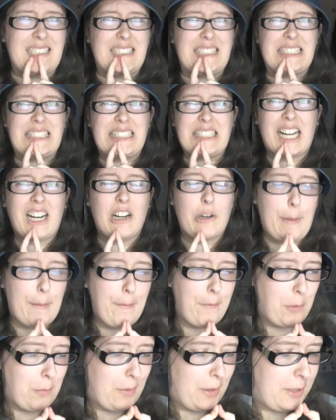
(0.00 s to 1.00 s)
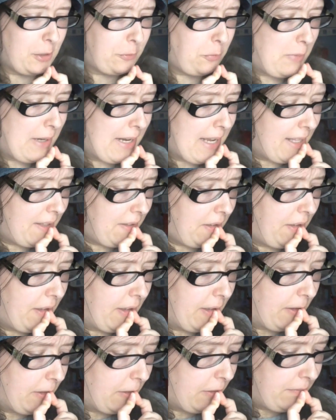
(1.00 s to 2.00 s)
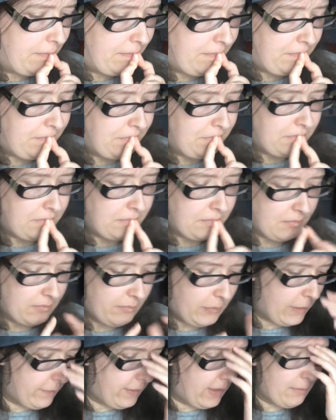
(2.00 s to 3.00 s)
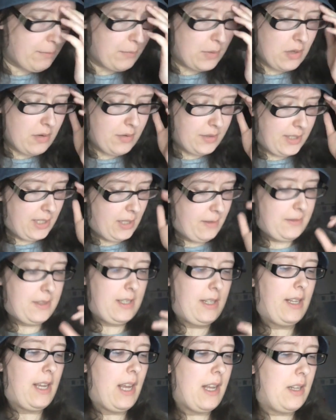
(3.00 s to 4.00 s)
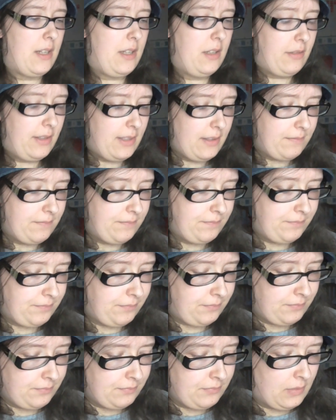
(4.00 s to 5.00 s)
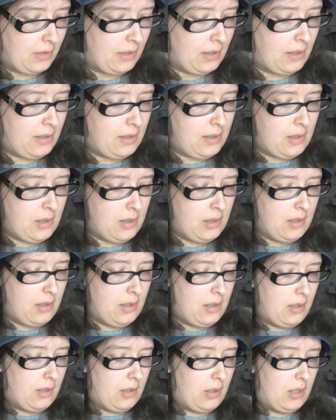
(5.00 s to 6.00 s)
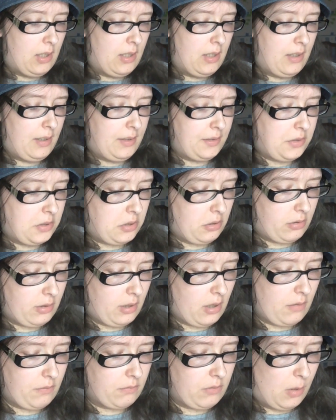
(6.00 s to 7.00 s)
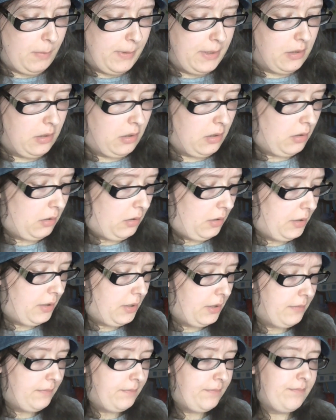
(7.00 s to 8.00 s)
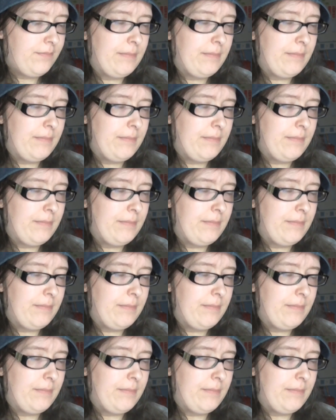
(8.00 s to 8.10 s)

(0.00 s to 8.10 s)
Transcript: I can't remember from the top of my head though. We have like museums dedicated to it. Uh, the story of Robin Hood.